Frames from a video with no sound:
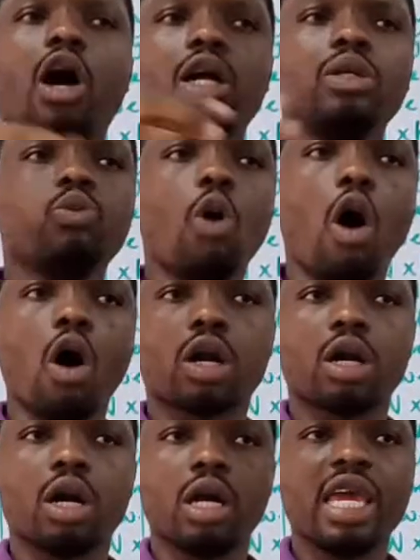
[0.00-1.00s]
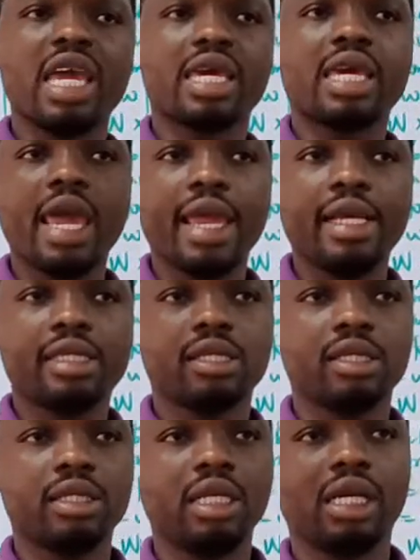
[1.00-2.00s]
done work
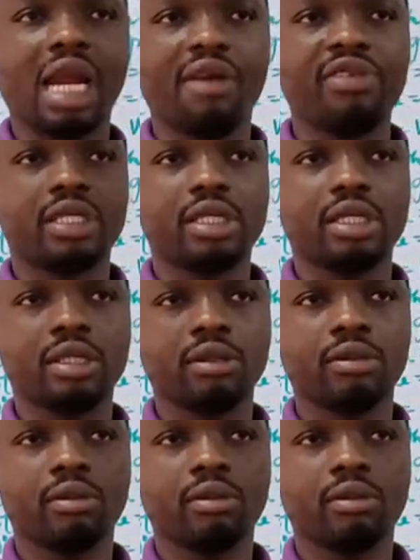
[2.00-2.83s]
against the gravity.